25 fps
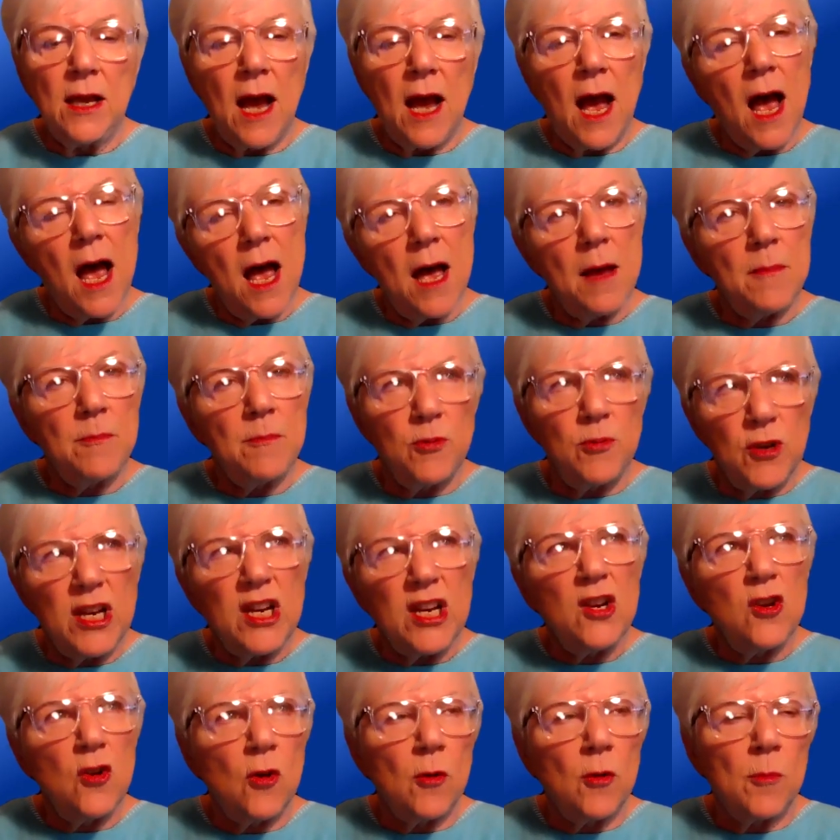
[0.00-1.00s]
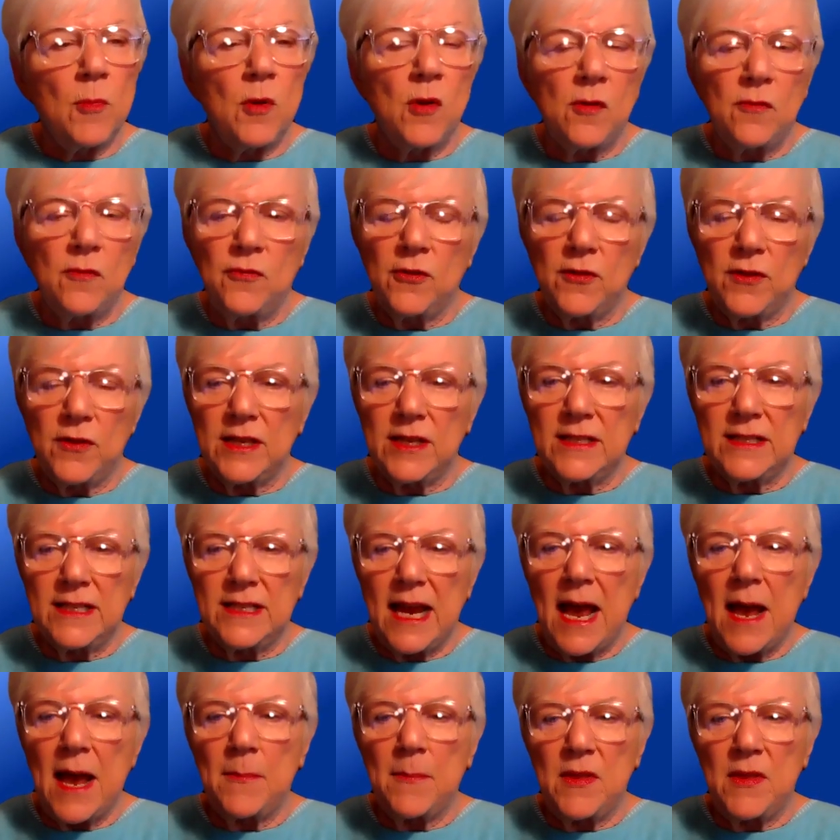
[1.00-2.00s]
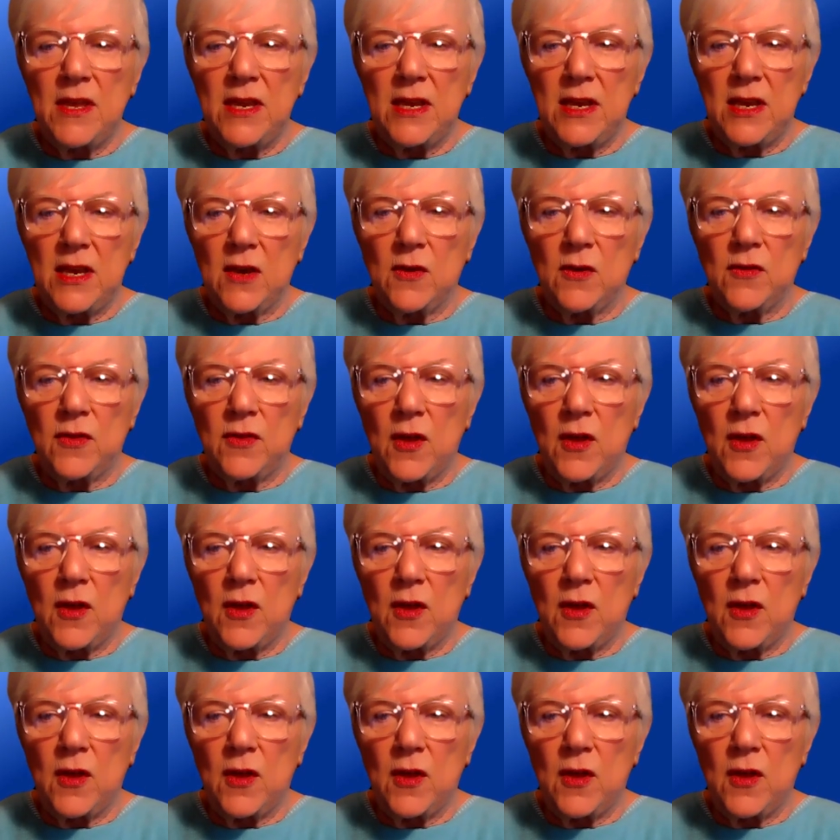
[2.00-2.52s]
pretty normal for this time of the year,